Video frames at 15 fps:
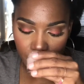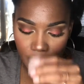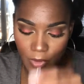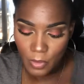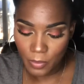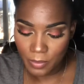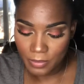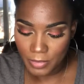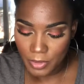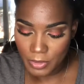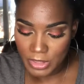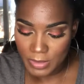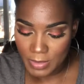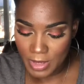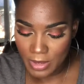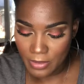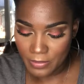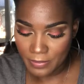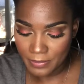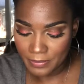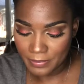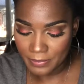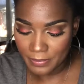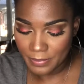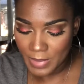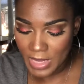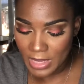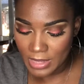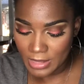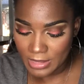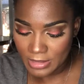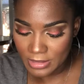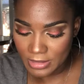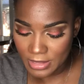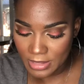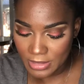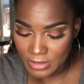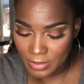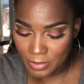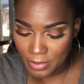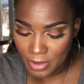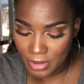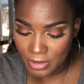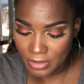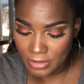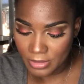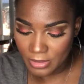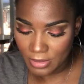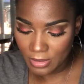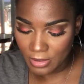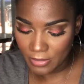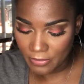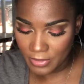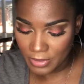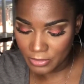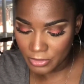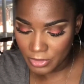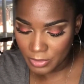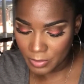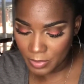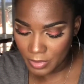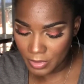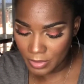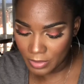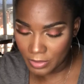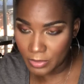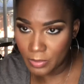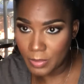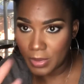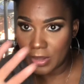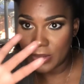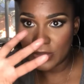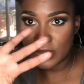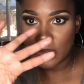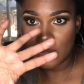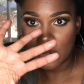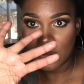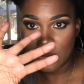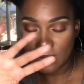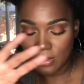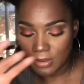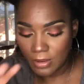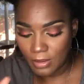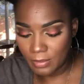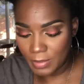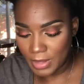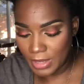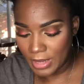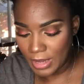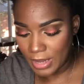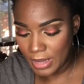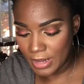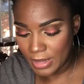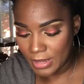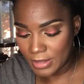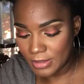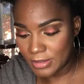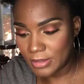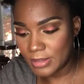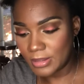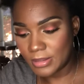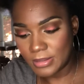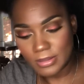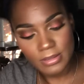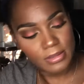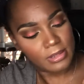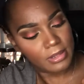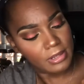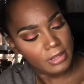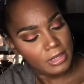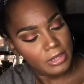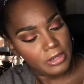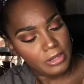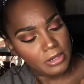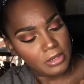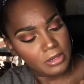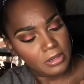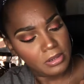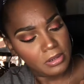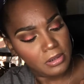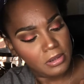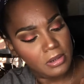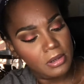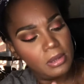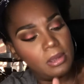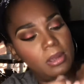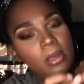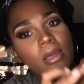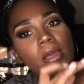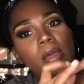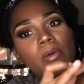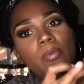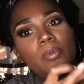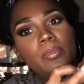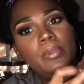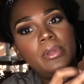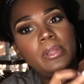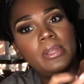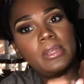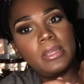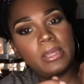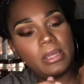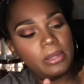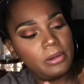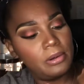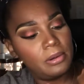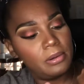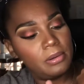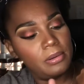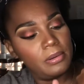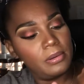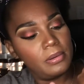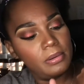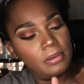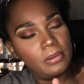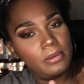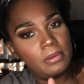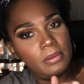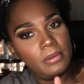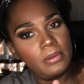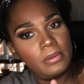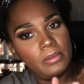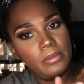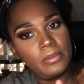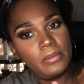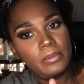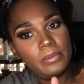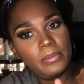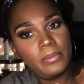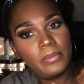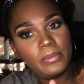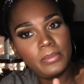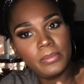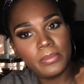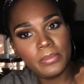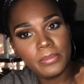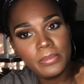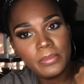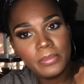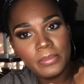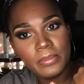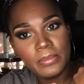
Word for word: Nope, no smell. But let's test the product off. I'll just put a little bit on my hand. It's clear. And we'll put it here. Ooh.